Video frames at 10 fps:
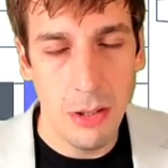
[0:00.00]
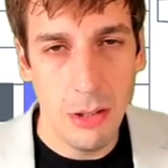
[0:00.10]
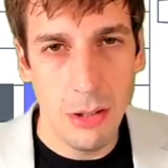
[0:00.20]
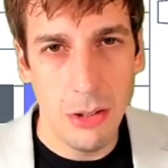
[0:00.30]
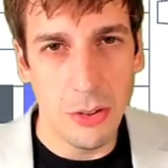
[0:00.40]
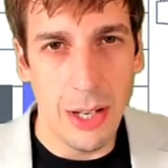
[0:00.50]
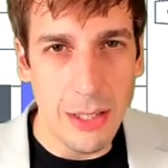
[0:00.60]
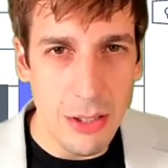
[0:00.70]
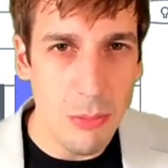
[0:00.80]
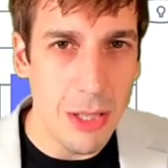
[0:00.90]
So how
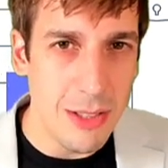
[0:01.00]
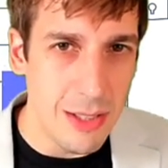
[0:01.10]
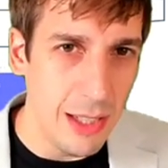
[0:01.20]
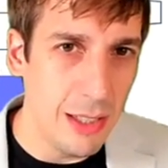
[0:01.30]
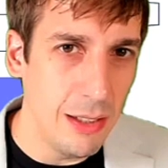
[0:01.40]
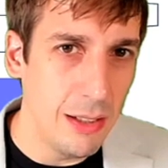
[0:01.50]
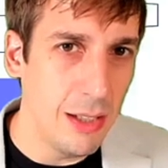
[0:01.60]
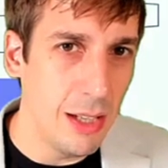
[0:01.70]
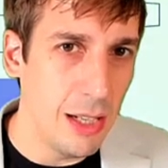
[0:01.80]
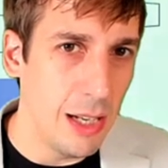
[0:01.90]
do you maintain
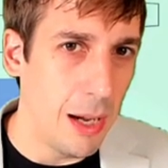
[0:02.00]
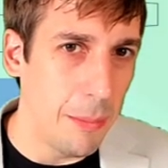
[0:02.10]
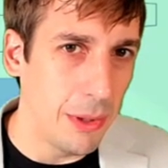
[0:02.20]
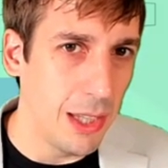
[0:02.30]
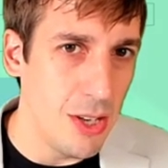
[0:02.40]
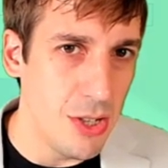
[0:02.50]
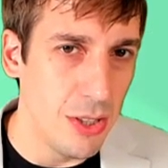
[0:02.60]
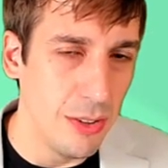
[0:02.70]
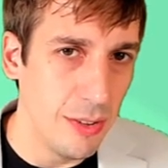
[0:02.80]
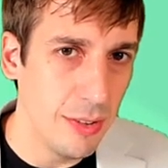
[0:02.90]

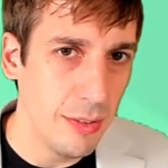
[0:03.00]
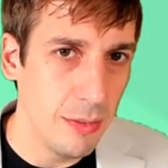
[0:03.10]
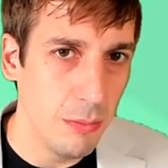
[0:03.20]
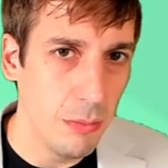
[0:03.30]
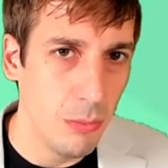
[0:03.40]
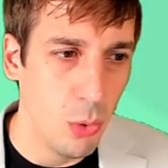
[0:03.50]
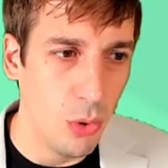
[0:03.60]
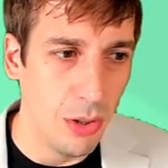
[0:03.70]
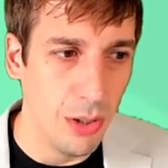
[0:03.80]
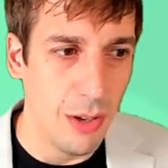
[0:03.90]
applications
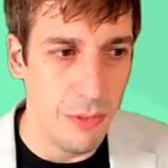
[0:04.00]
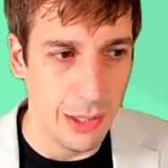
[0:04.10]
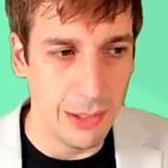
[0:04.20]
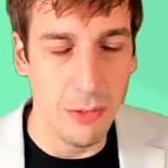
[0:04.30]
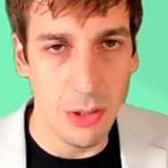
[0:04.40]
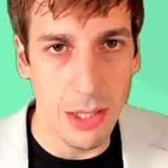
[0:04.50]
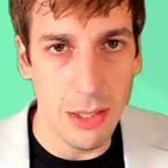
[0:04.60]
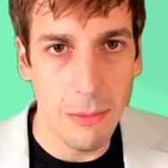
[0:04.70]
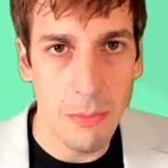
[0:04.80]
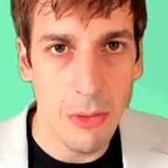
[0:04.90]
more effectively?
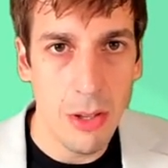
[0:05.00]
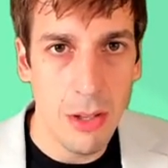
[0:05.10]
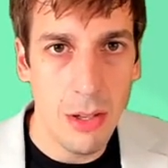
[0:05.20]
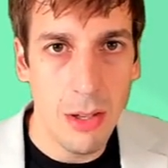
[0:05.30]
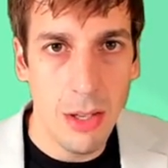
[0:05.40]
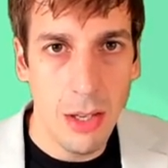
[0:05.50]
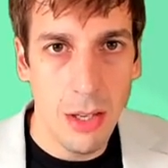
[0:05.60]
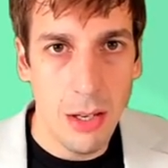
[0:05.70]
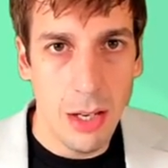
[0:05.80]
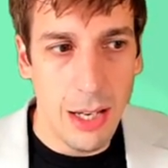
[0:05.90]

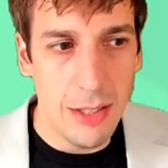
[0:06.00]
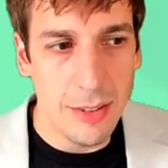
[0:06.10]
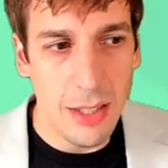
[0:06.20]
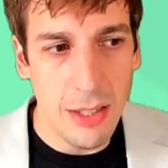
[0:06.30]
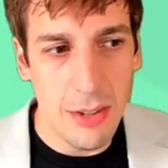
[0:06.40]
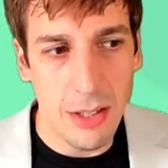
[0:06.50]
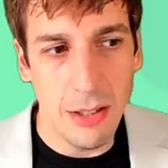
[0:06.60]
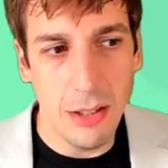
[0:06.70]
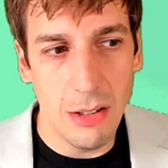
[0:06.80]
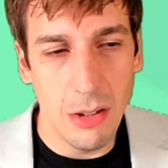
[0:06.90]
I say
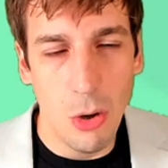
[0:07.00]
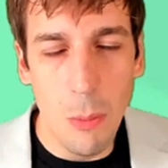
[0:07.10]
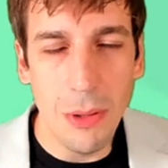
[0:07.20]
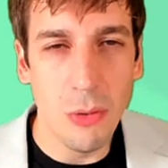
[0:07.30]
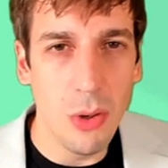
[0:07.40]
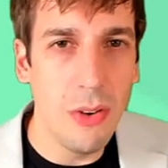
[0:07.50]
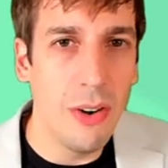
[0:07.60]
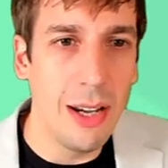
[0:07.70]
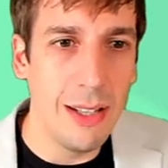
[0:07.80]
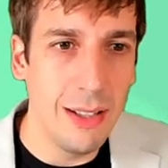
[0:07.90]
that
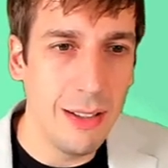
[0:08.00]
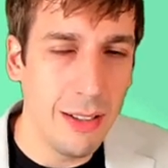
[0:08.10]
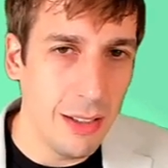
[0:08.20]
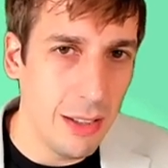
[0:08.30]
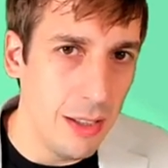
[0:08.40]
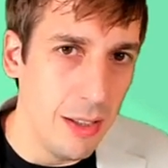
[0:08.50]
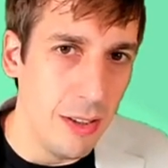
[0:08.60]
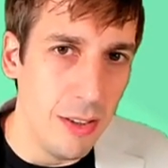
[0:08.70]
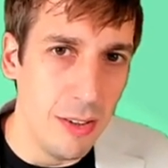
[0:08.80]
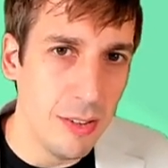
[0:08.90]
OpenRewrite
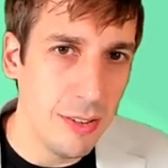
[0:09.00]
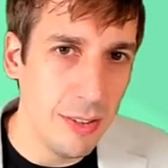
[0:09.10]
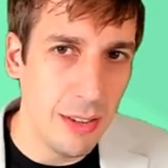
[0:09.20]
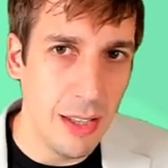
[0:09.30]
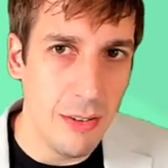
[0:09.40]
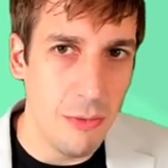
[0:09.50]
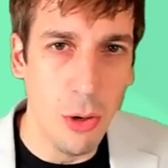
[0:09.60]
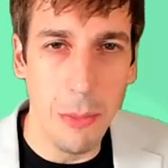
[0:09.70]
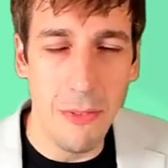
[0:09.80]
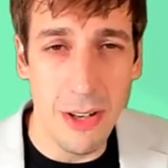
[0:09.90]
is a
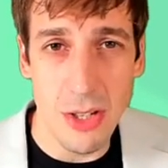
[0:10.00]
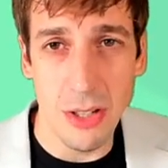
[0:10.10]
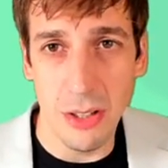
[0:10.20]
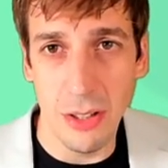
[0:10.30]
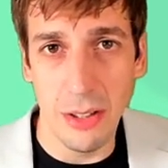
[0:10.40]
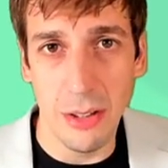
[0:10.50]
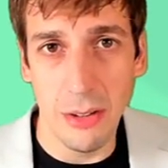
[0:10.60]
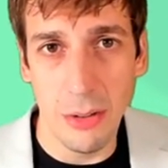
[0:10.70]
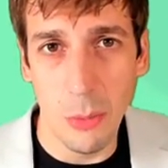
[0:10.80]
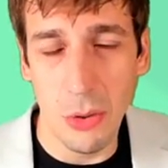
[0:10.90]
form of engineering
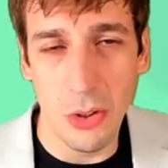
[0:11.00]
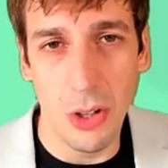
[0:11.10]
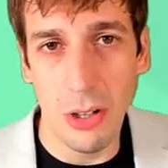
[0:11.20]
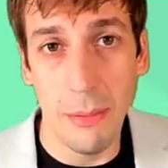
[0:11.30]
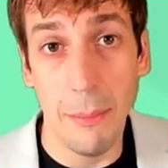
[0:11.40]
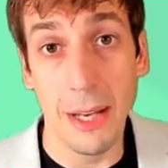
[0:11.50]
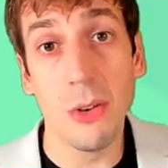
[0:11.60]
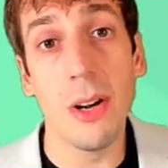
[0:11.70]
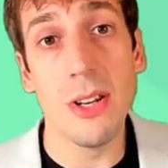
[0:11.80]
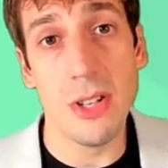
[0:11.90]
that we'll call migration